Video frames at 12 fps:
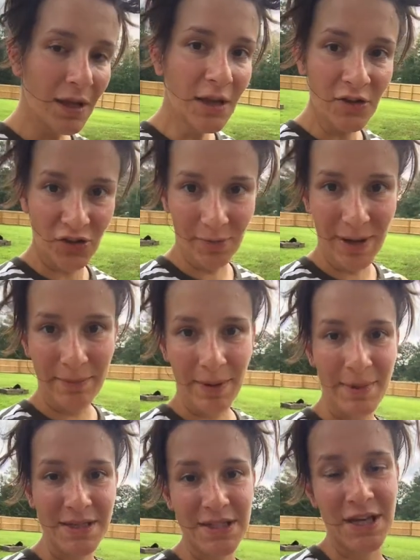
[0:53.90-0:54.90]
Don't mind my
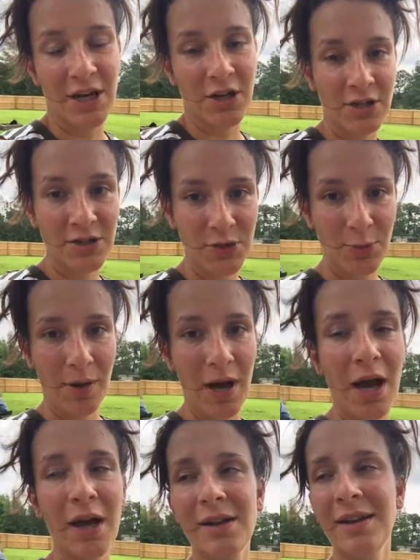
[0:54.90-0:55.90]
messy hair, it's super
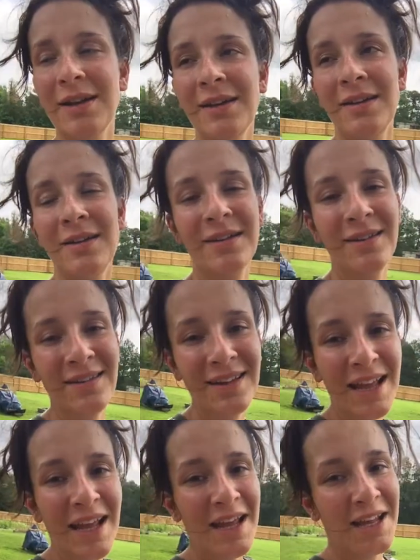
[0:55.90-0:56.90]
hot
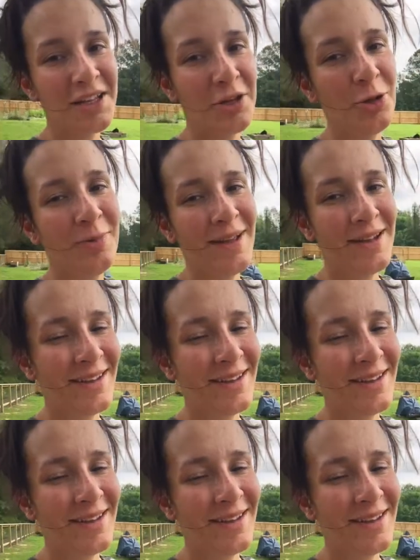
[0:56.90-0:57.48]
and humid.